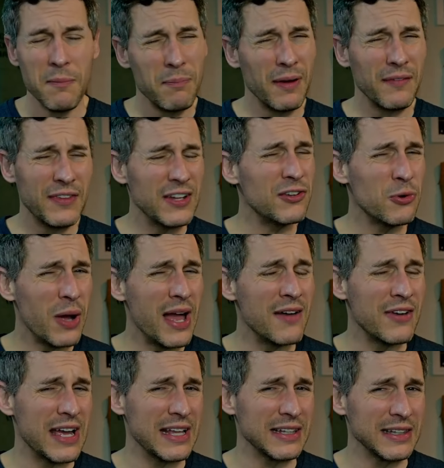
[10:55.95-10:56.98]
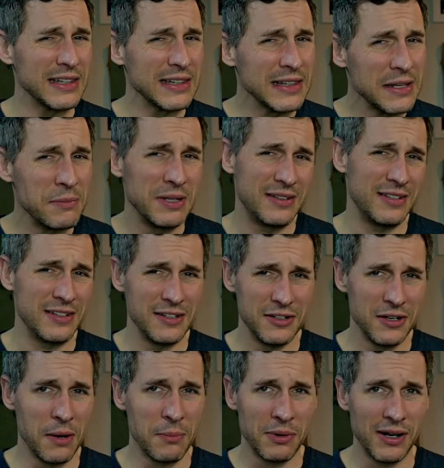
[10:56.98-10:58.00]
But they do have a limited
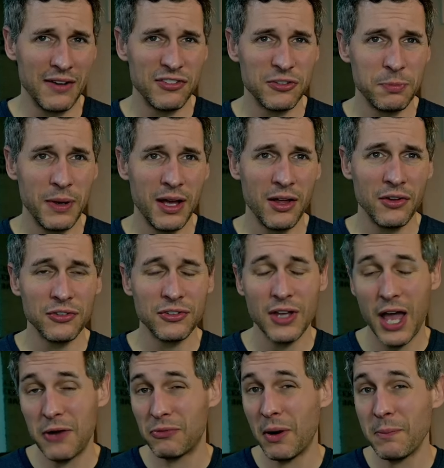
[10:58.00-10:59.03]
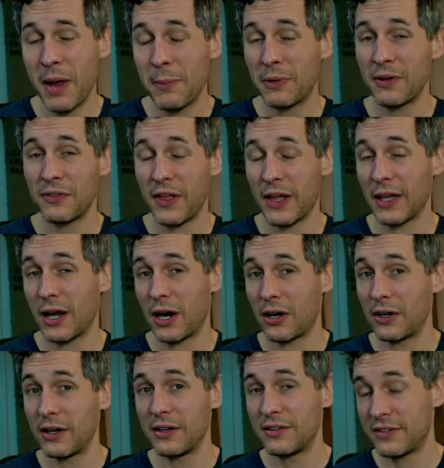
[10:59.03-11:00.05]
number of spells, and remember they
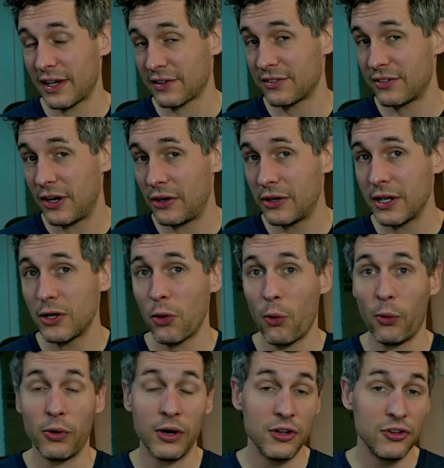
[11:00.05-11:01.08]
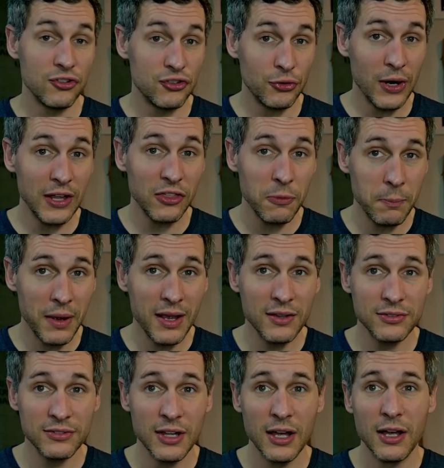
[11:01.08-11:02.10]
are dexterity or strength
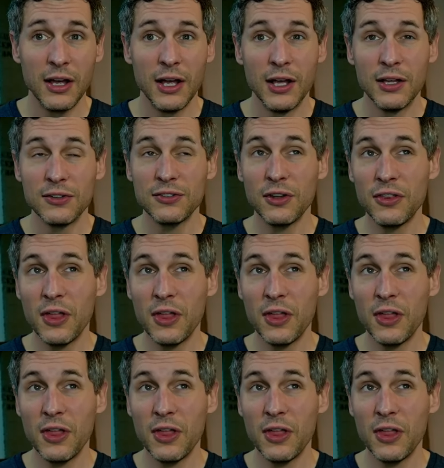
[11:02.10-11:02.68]
based, so